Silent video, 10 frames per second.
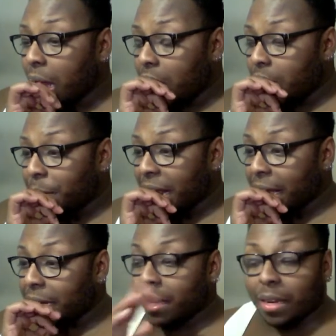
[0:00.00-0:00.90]
And
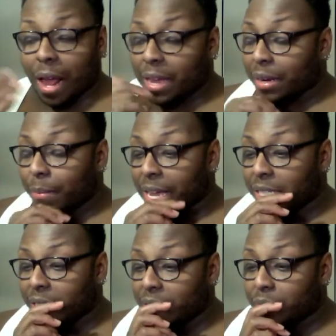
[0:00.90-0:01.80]
I can
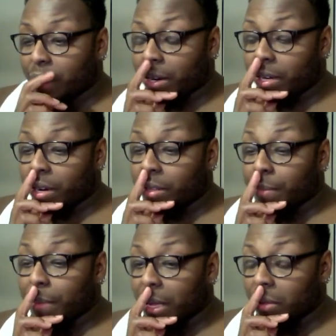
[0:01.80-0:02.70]
imagine that's what hurt her the
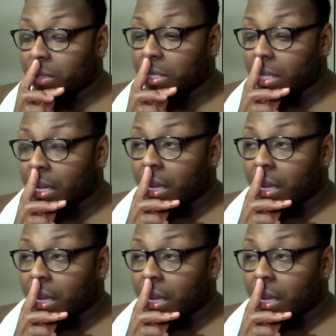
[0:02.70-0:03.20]
most.